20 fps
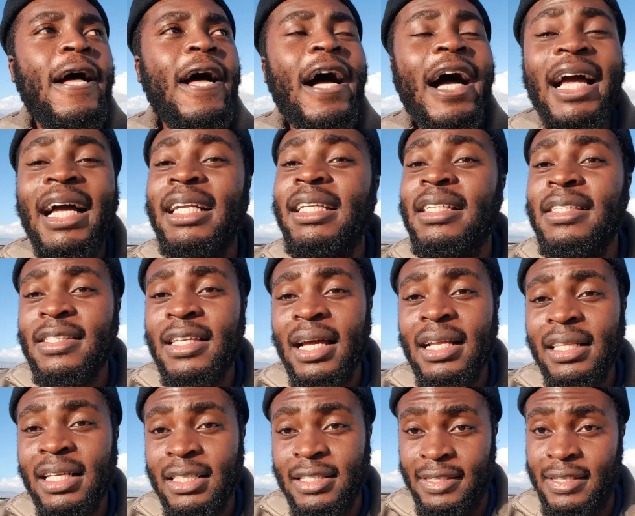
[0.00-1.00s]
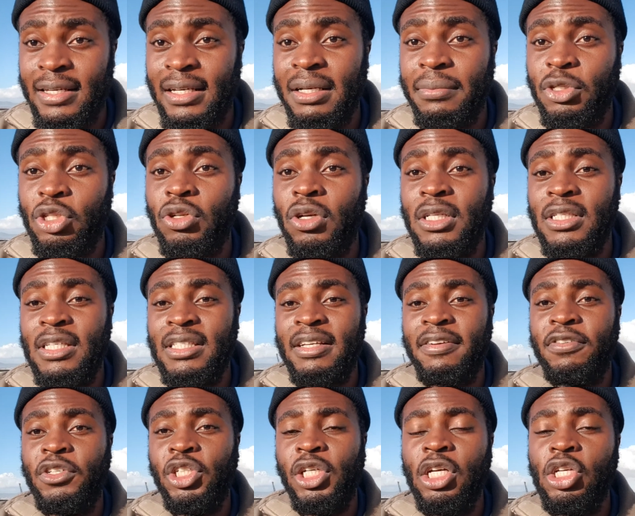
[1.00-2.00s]
I understand that circumstances
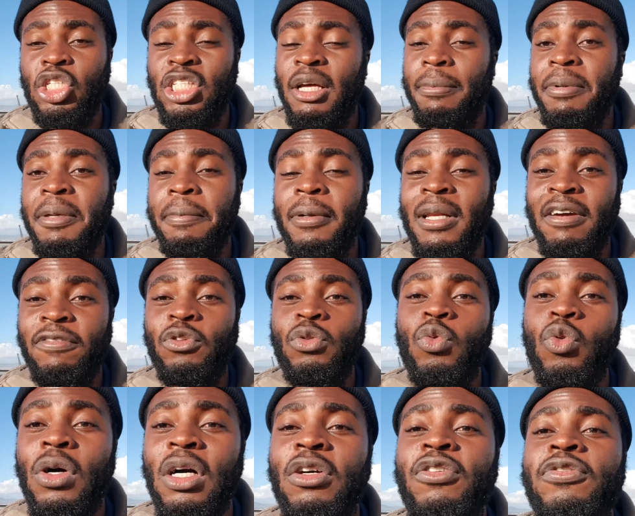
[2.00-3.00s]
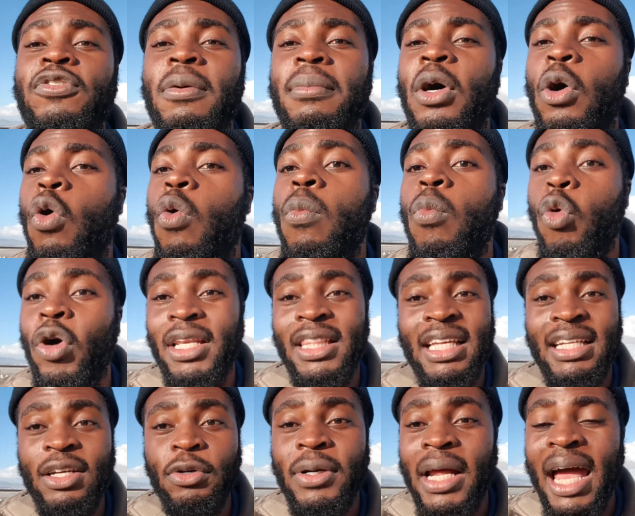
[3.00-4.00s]
have changed. Some people have to work from home when
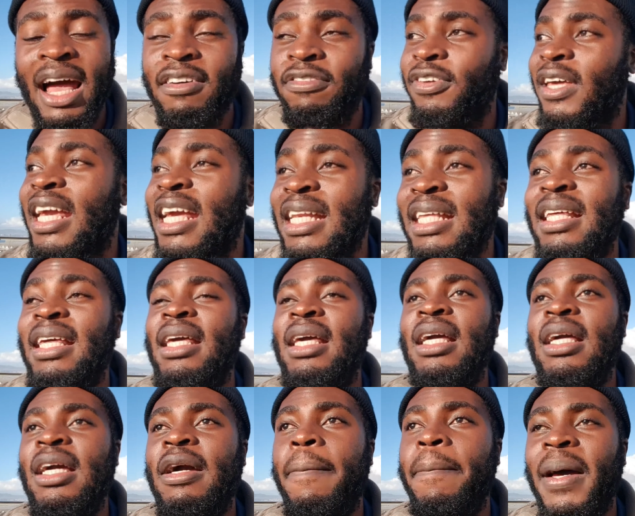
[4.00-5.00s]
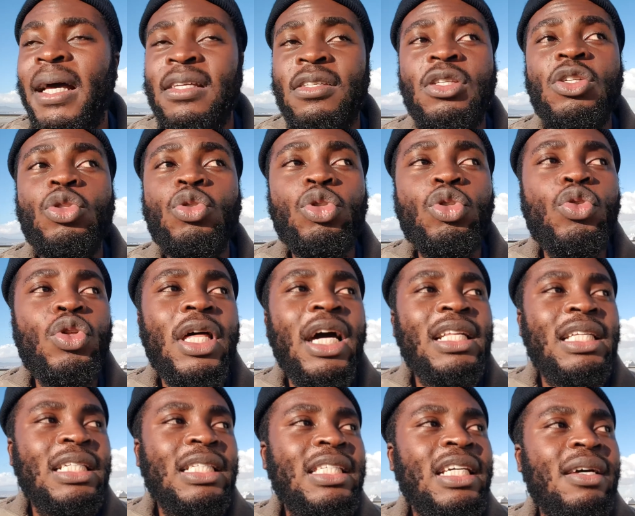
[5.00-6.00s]
they don't have any capacity to do
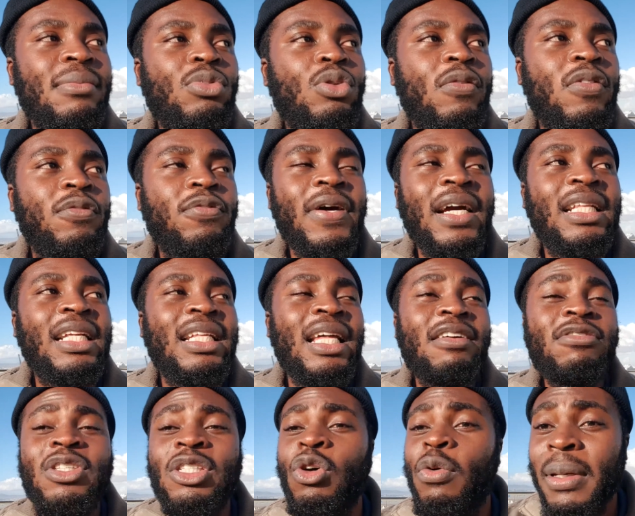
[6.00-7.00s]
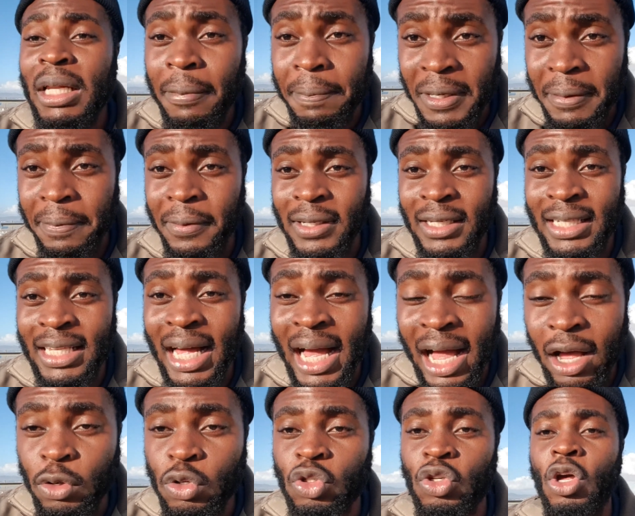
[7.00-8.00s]
that in terms of the fact that they have so many people in the
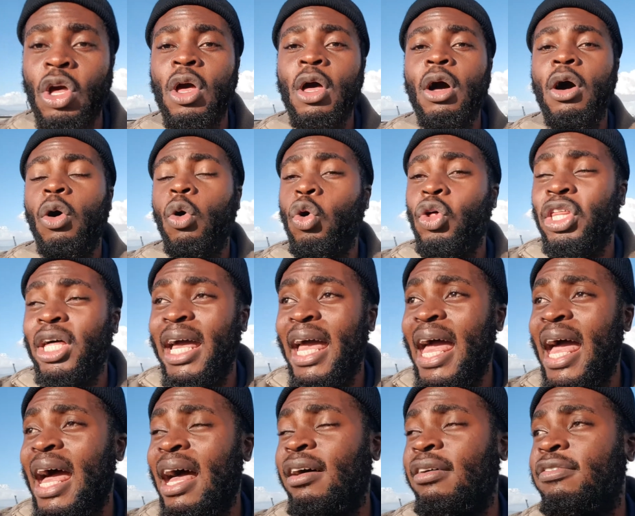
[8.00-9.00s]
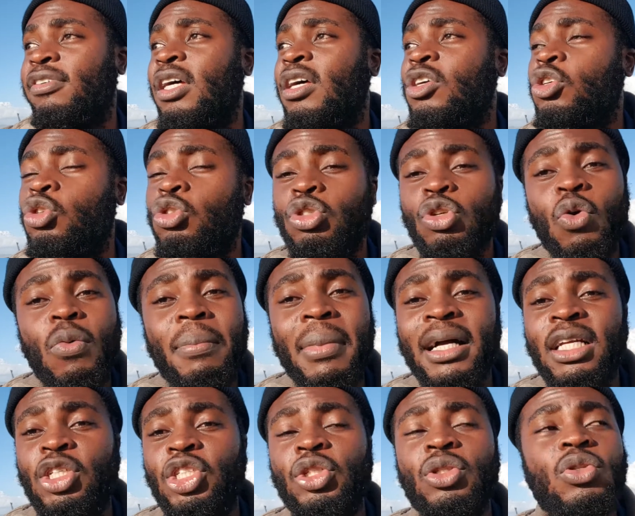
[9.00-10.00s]
house or they have so
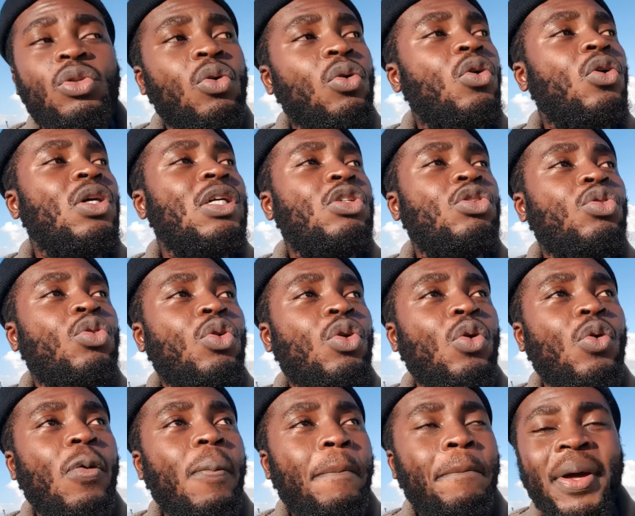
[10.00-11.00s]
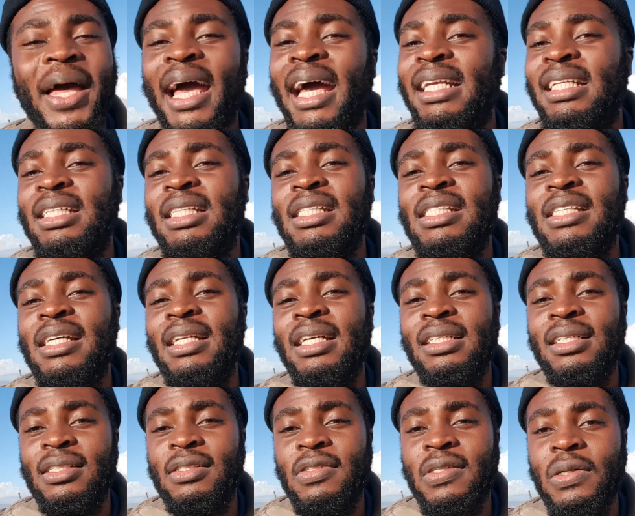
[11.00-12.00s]
much noise or bad
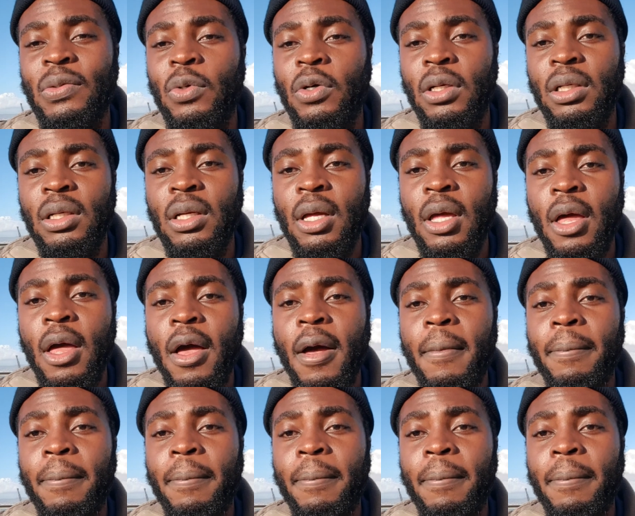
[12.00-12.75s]
internet and so on.